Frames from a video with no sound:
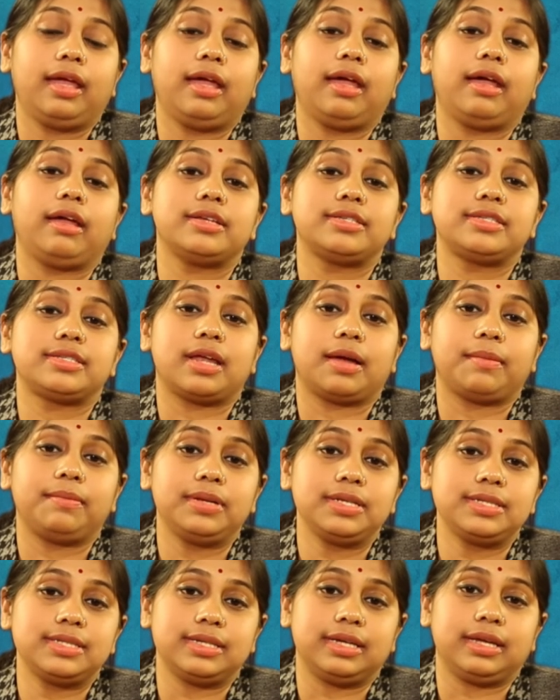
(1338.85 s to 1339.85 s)
and
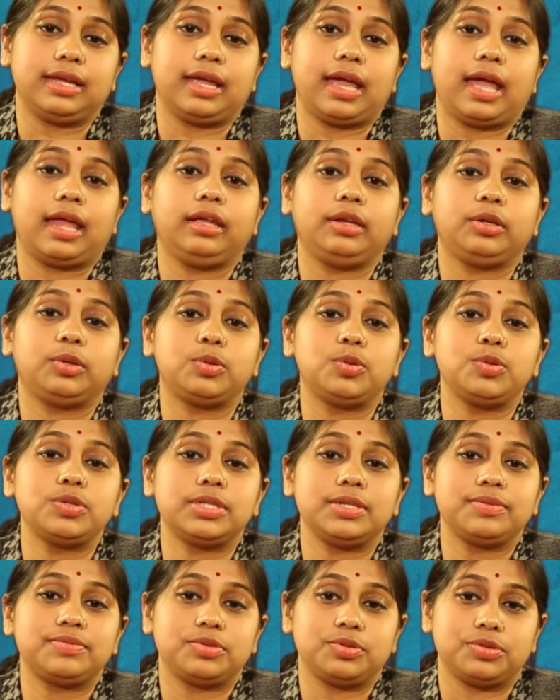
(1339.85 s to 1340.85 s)
establishing an
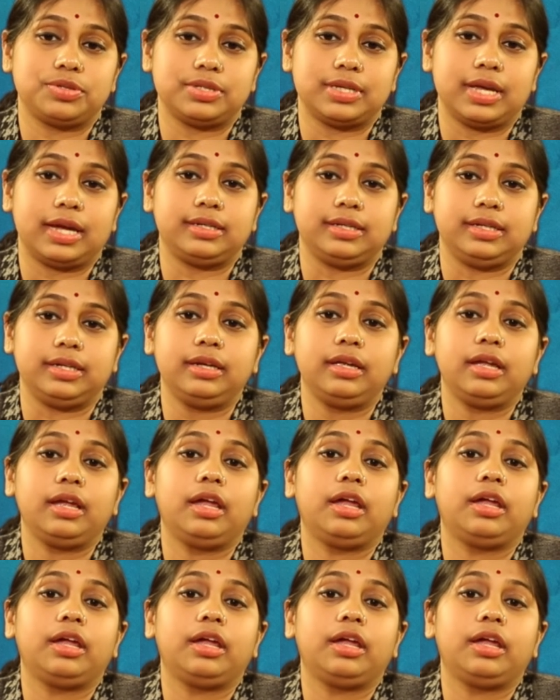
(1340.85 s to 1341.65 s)
inclusive society